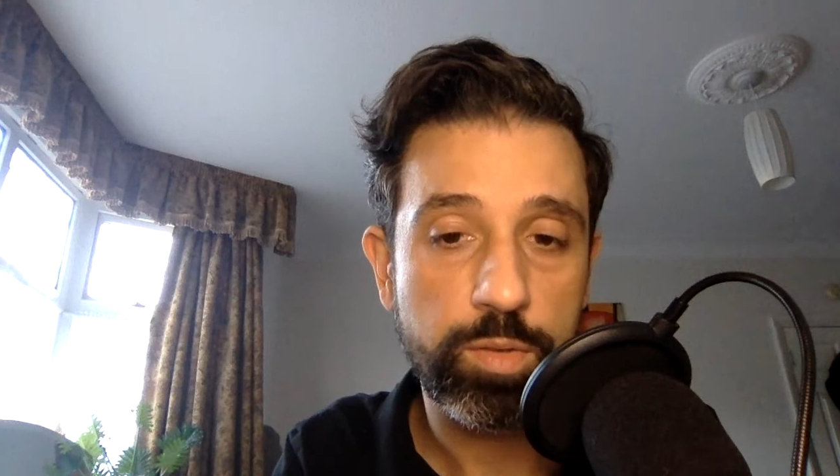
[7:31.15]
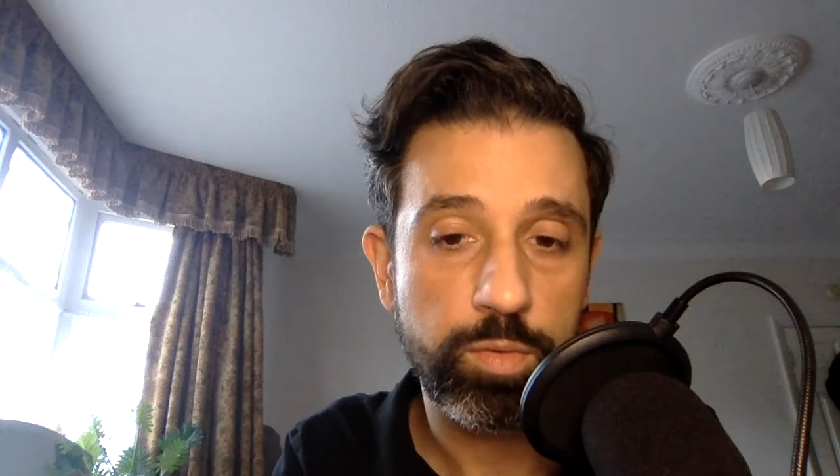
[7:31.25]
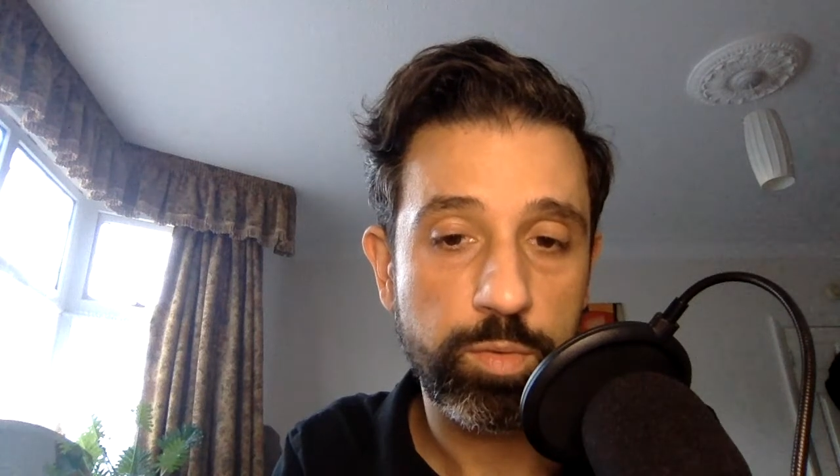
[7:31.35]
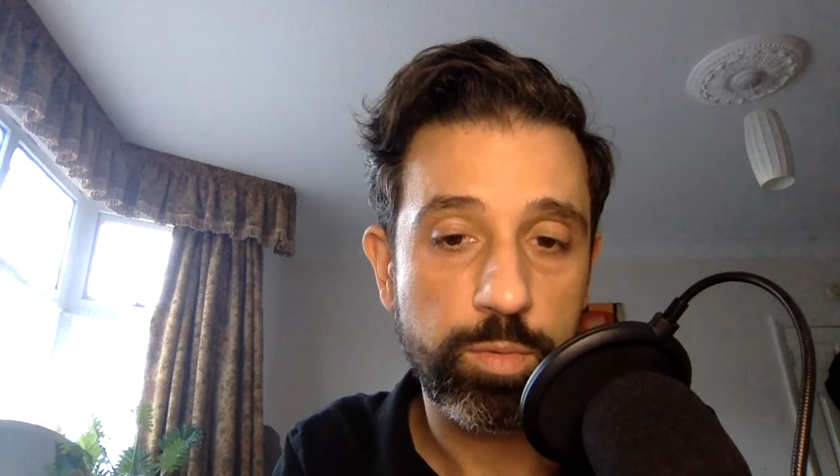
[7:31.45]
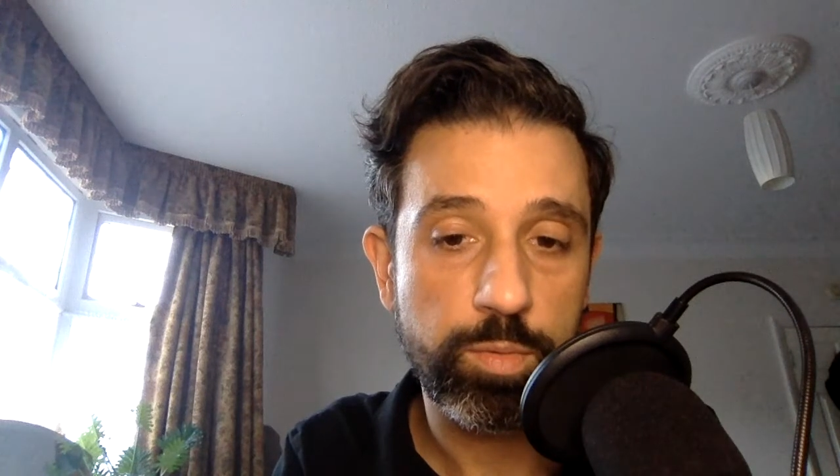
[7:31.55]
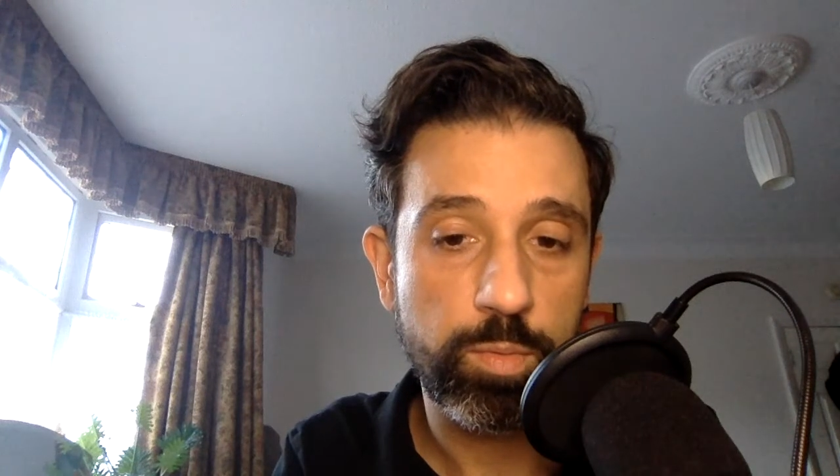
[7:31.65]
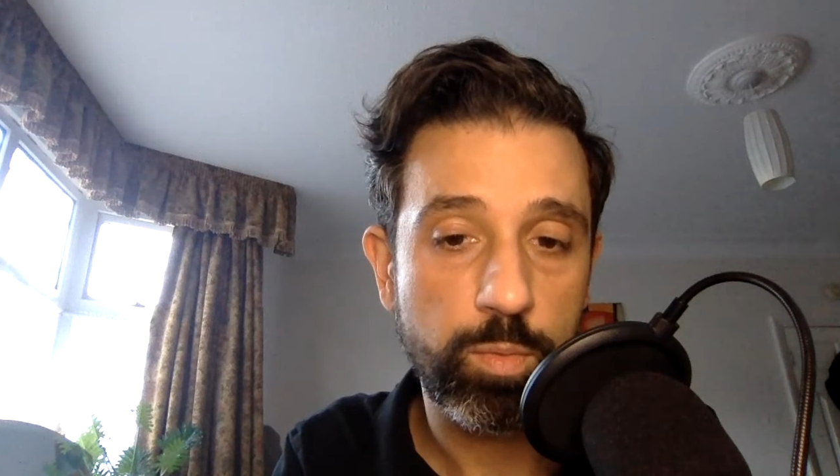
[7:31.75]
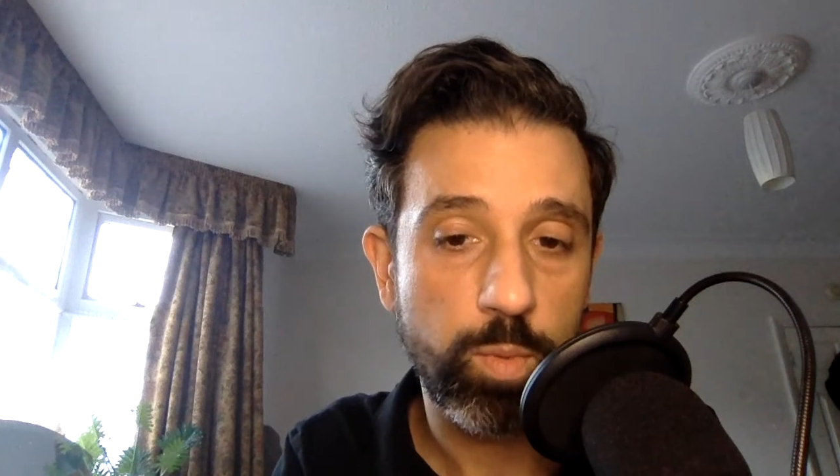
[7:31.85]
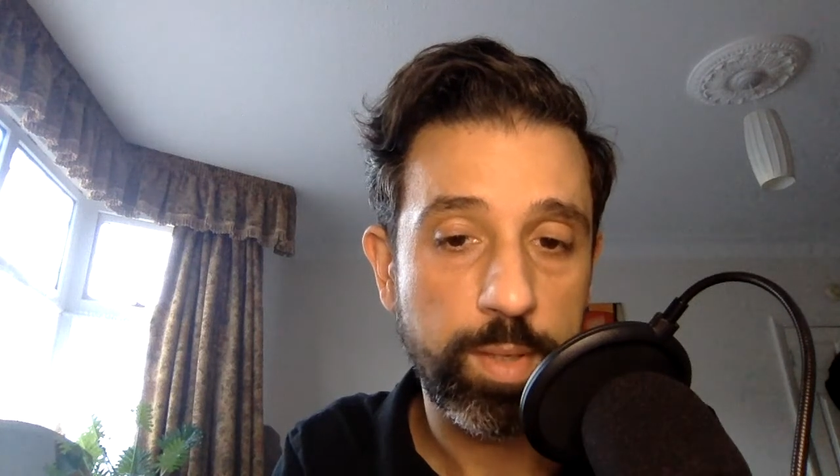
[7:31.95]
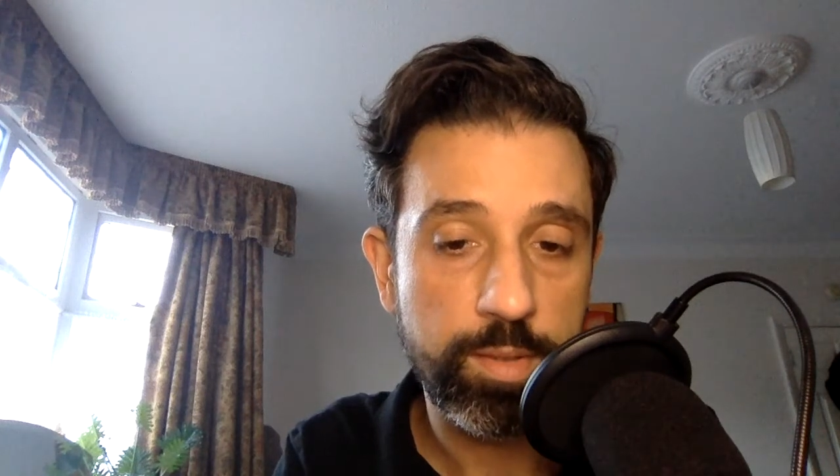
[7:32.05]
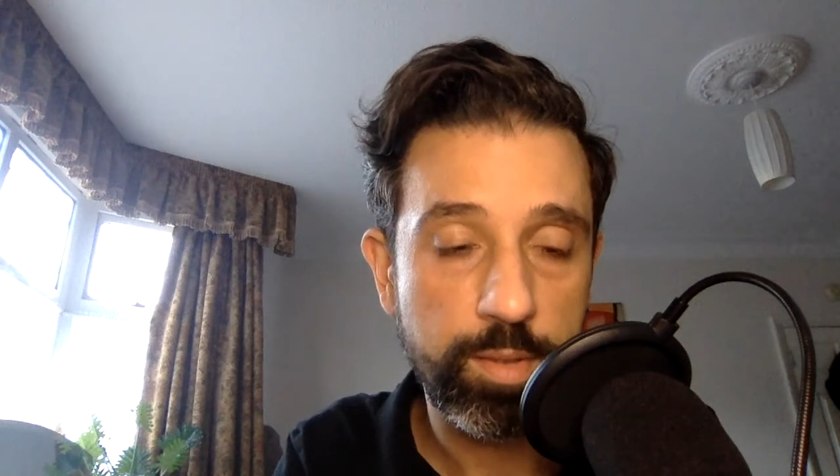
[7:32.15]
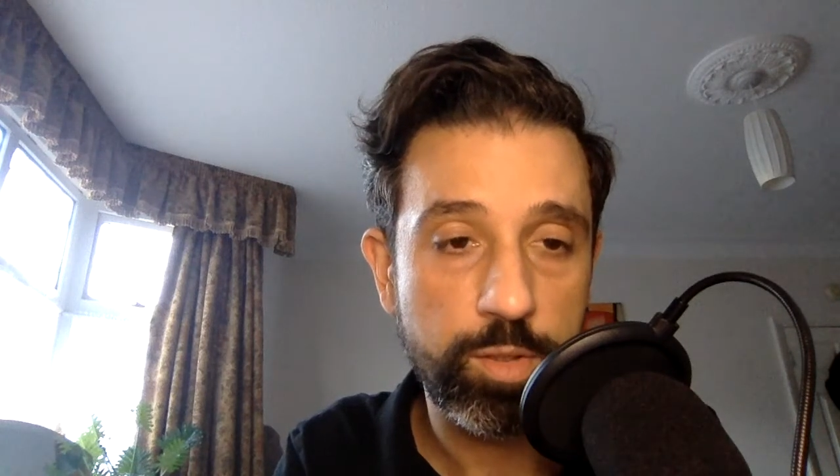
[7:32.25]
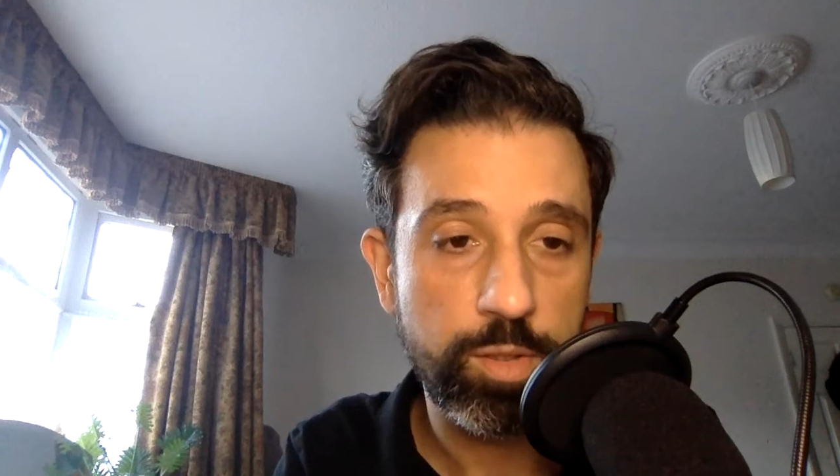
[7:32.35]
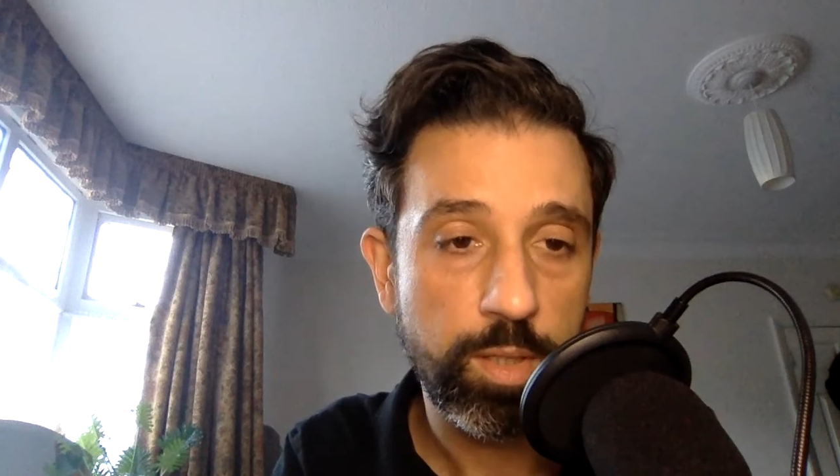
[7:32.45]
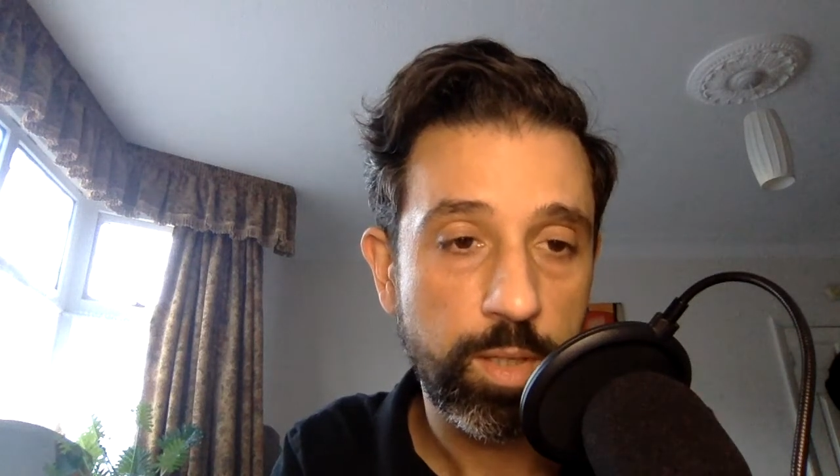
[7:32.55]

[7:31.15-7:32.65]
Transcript: through wastage.